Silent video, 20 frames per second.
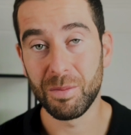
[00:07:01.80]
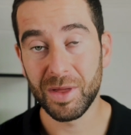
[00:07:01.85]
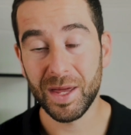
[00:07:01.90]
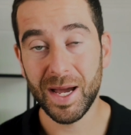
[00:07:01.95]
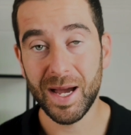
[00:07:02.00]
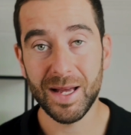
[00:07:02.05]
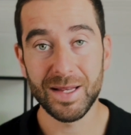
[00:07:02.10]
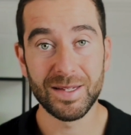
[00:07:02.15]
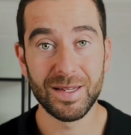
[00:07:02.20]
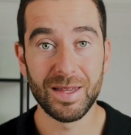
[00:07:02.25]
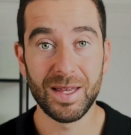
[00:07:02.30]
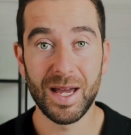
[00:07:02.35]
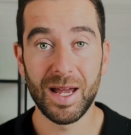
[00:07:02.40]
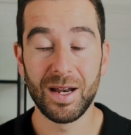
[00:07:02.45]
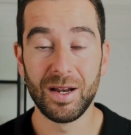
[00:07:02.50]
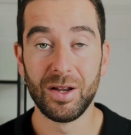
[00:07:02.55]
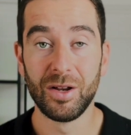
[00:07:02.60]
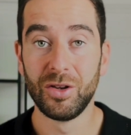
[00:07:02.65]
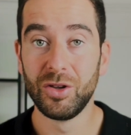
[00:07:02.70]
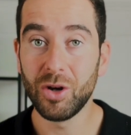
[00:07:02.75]
that to
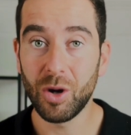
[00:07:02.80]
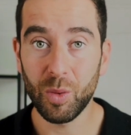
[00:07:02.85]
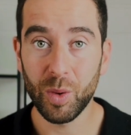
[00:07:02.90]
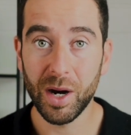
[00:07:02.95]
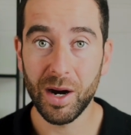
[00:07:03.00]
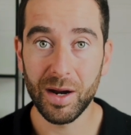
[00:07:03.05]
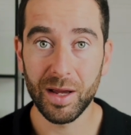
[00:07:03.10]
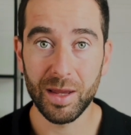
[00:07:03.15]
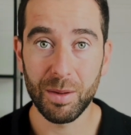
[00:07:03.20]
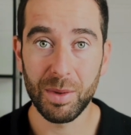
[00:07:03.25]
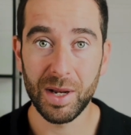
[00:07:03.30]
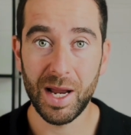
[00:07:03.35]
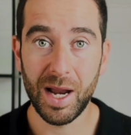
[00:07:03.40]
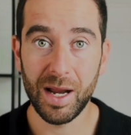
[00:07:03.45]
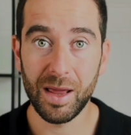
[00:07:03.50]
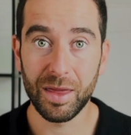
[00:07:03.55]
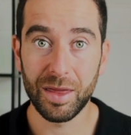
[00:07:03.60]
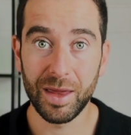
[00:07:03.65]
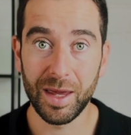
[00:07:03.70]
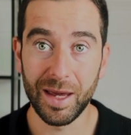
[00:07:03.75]
then not wearing them in
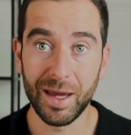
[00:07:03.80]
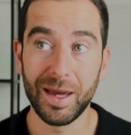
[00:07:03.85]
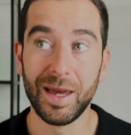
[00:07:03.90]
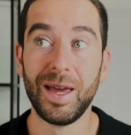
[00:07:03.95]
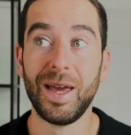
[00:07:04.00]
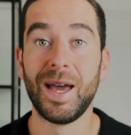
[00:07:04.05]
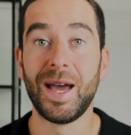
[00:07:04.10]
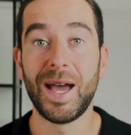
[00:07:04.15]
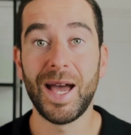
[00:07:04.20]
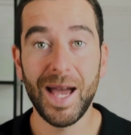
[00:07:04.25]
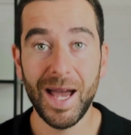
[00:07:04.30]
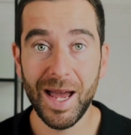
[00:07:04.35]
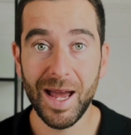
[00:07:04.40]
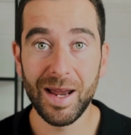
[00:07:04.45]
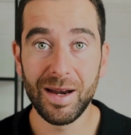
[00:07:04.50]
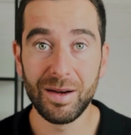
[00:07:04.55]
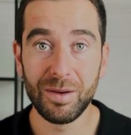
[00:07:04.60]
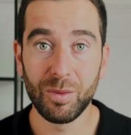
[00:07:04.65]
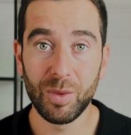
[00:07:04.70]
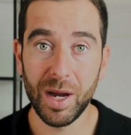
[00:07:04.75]
anything
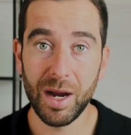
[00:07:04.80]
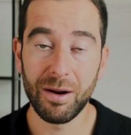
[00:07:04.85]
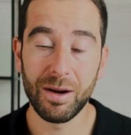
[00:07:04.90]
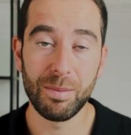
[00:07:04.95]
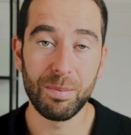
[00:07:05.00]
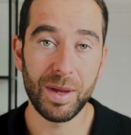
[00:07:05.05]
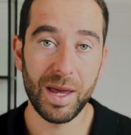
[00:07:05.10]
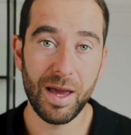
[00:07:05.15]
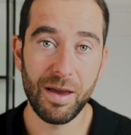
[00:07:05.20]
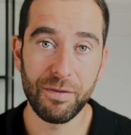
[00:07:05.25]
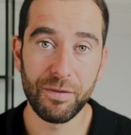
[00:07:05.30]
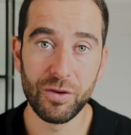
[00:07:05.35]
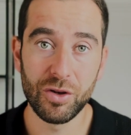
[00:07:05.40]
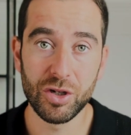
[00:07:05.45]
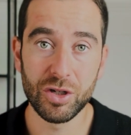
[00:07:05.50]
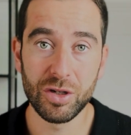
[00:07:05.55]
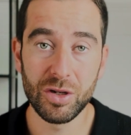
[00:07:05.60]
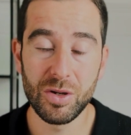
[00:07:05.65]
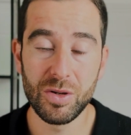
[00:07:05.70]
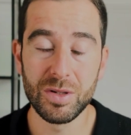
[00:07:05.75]
and wearing barefoot
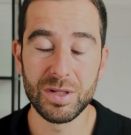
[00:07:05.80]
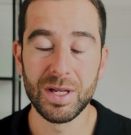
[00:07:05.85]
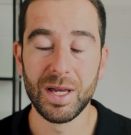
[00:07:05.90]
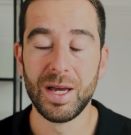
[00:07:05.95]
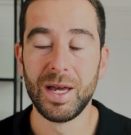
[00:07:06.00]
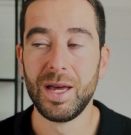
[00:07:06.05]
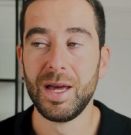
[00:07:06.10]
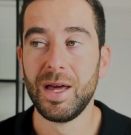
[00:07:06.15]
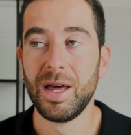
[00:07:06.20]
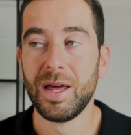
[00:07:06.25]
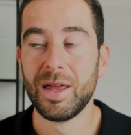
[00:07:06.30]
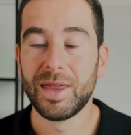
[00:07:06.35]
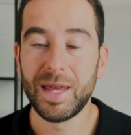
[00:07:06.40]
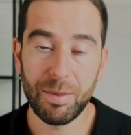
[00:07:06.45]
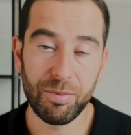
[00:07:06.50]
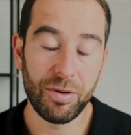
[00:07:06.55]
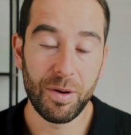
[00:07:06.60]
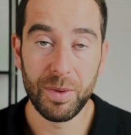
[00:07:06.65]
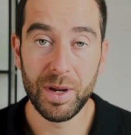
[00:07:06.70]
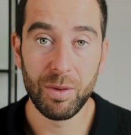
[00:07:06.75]
shoes,
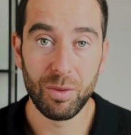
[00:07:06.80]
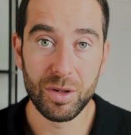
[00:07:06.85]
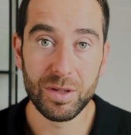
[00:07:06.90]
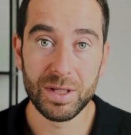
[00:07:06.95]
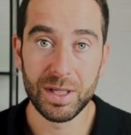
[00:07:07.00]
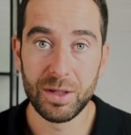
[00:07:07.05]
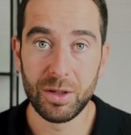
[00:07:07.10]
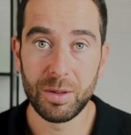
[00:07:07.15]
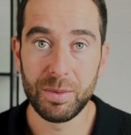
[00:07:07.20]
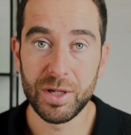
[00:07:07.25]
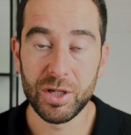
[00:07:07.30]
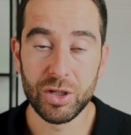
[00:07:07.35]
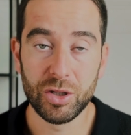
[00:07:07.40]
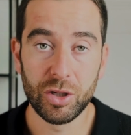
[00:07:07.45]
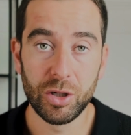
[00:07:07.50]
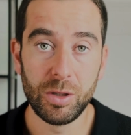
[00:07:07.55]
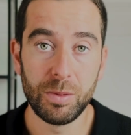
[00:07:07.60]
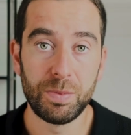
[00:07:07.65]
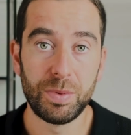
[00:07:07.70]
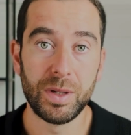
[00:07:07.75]
that probably was a little bit
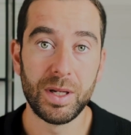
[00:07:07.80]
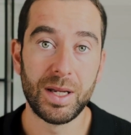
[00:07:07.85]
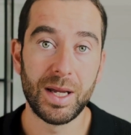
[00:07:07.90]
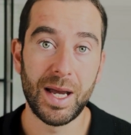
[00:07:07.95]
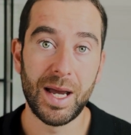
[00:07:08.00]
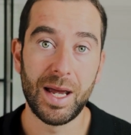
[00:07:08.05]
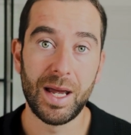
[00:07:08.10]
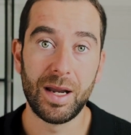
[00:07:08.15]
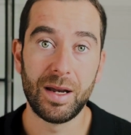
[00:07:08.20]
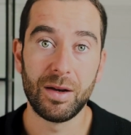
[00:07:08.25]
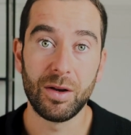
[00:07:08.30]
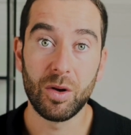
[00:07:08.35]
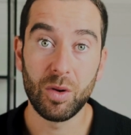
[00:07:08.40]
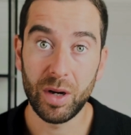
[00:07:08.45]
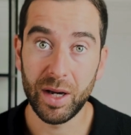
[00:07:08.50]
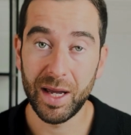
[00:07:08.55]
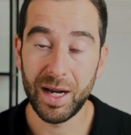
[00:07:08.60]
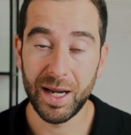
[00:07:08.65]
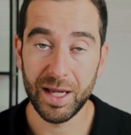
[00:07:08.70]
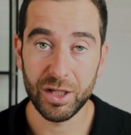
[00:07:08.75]
stupid and
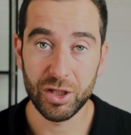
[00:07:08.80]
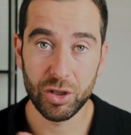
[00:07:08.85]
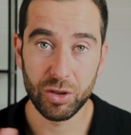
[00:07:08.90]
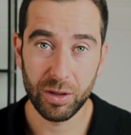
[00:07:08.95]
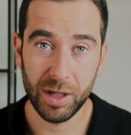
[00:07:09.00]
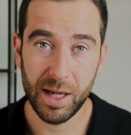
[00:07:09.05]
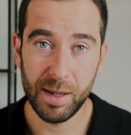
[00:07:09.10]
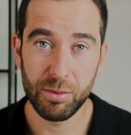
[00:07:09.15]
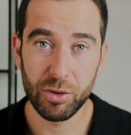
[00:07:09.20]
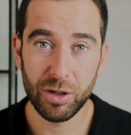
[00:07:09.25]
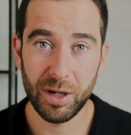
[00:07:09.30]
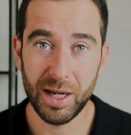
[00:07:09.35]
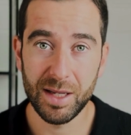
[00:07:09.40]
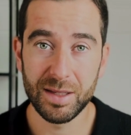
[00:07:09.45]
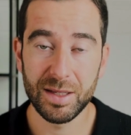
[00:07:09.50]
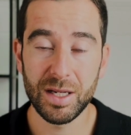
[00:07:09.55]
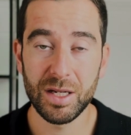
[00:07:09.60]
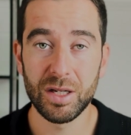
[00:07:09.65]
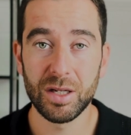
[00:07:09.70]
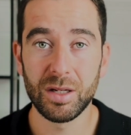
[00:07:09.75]
quite an extreme
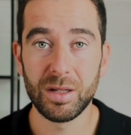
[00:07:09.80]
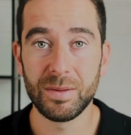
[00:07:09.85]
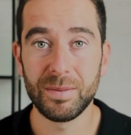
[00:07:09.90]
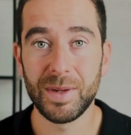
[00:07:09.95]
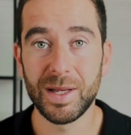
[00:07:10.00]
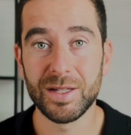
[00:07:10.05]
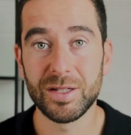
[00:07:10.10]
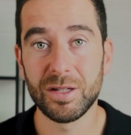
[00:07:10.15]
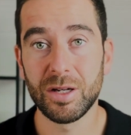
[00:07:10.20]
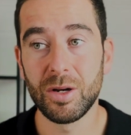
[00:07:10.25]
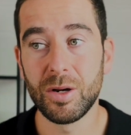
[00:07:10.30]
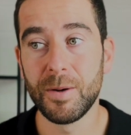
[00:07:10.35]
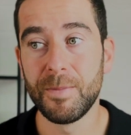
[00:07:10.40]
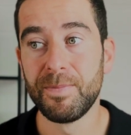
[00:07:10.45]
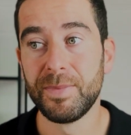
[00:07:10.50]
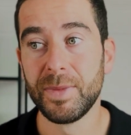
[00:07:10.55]
transition. And so